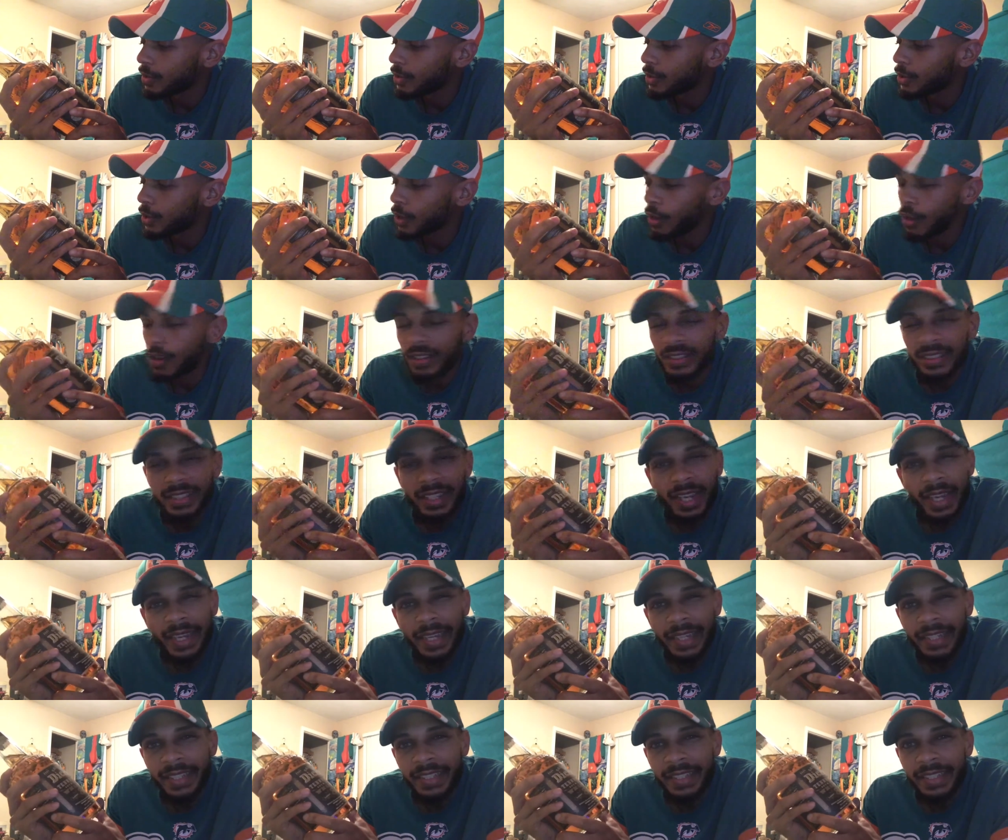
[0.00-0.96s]
George
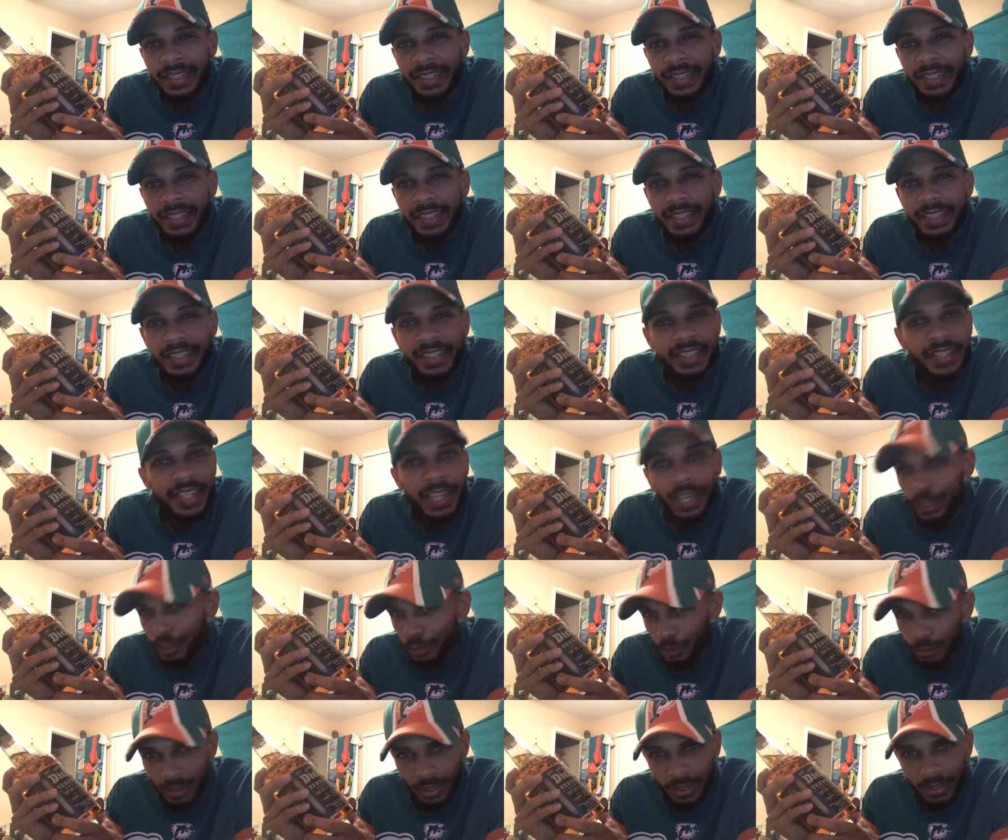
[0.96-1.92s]
A.
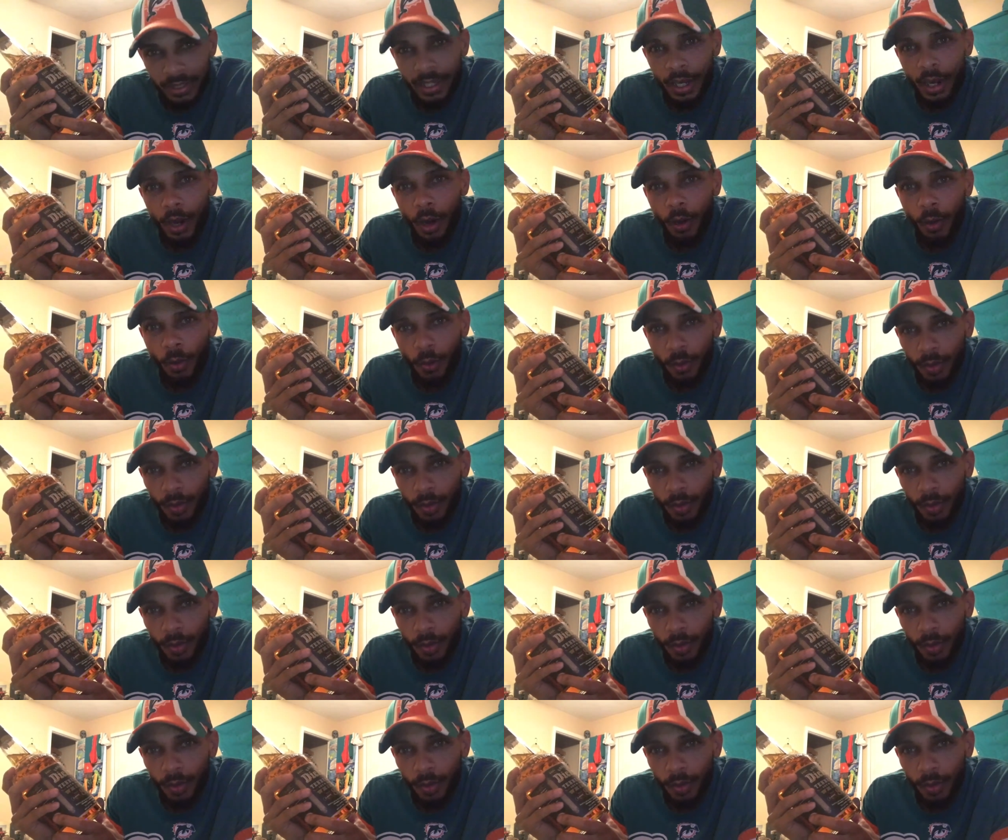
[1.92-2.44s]
Dickel and Co.